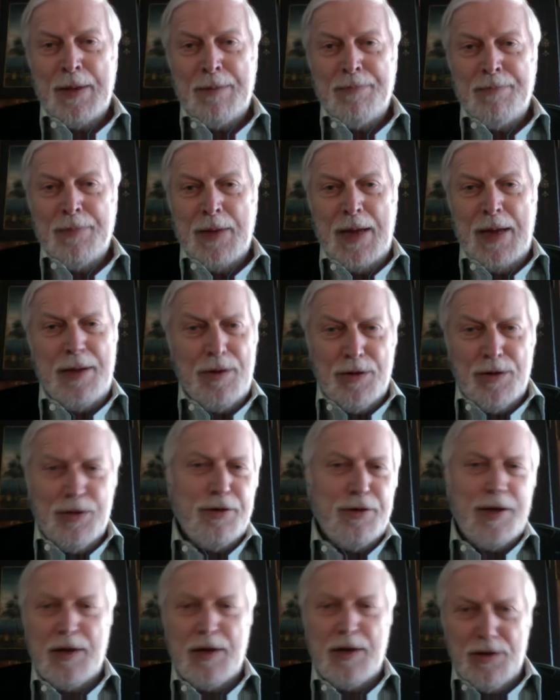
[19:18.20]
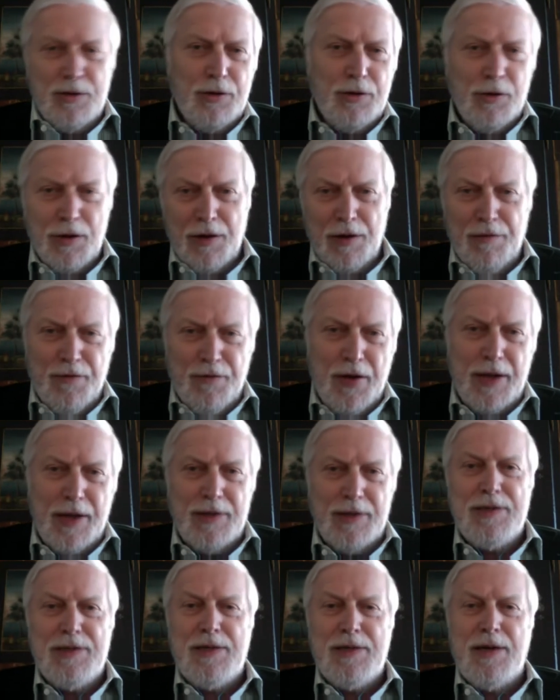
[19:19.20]
And it took external
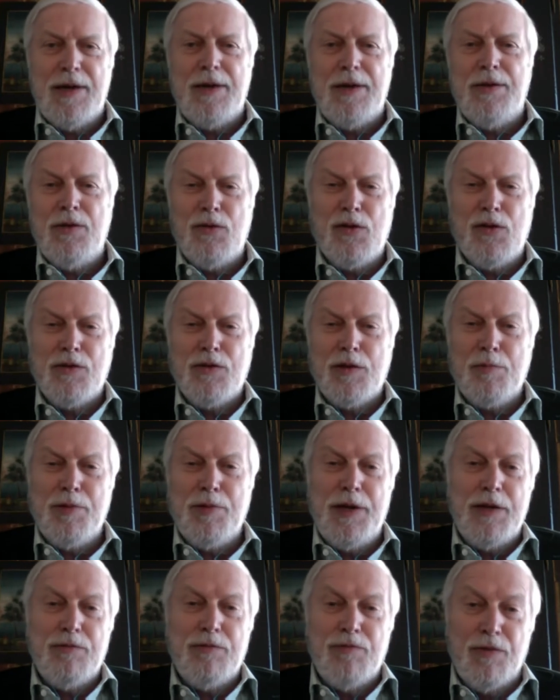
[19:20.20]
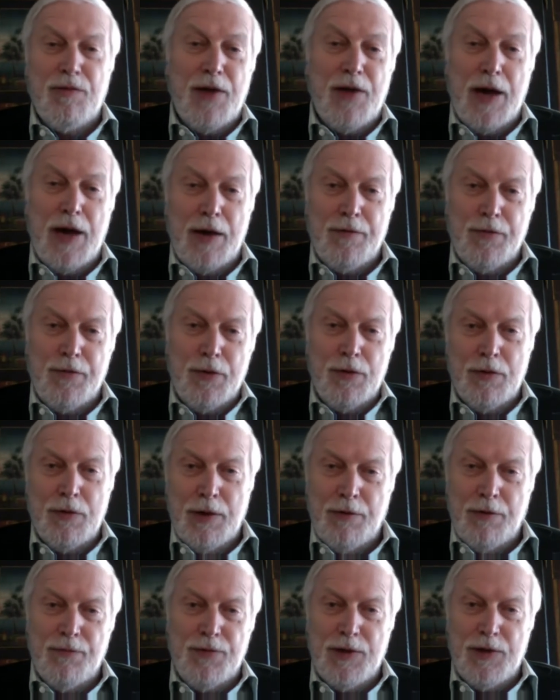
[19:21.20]
events, uh, notably the revival
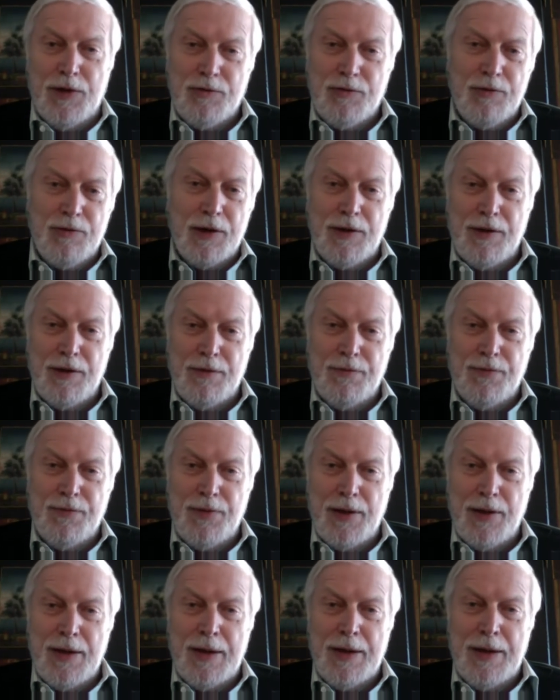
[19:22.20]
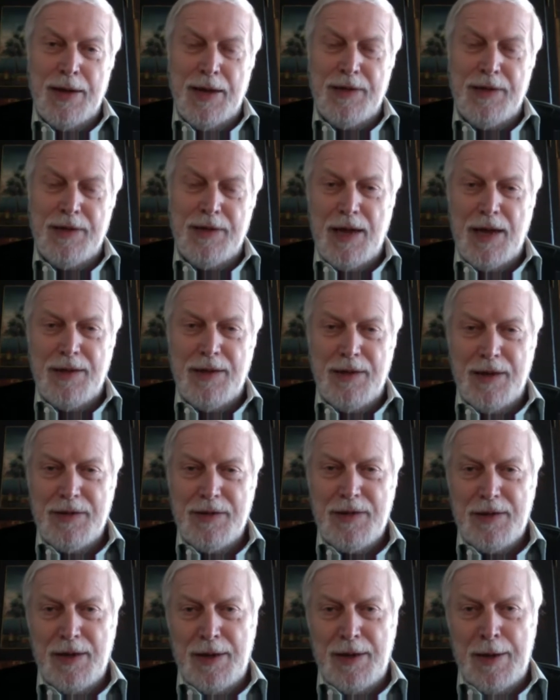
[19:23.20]
of destructive uh, ASAT
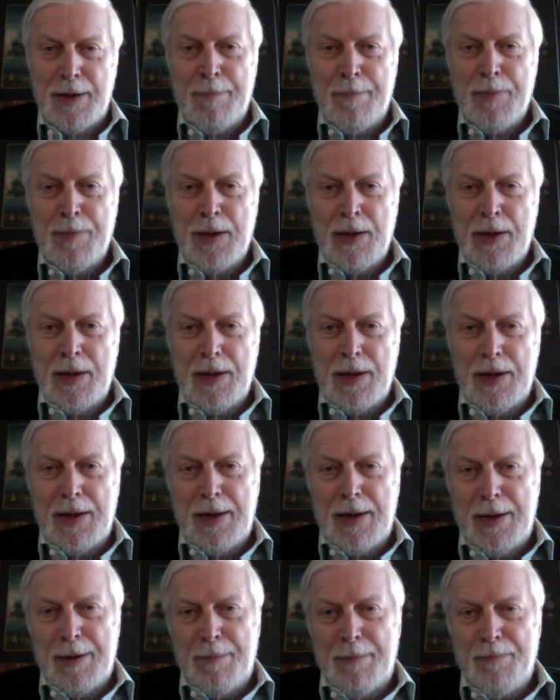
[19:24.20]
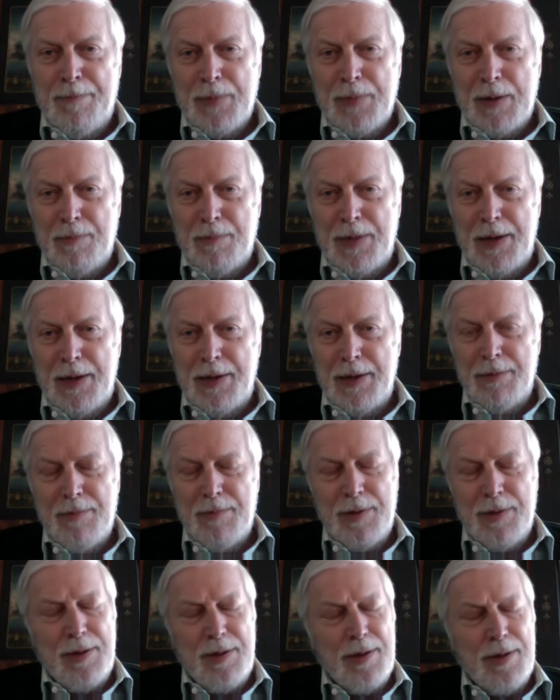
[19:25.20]
testing, um, beginning
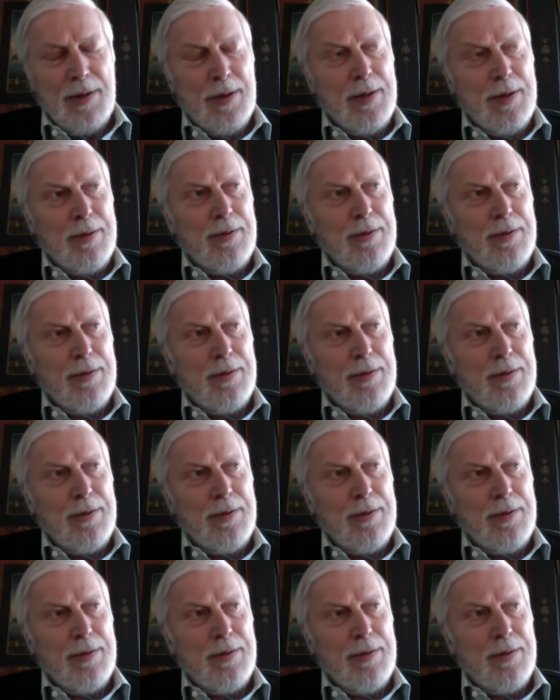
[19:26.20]
with uh,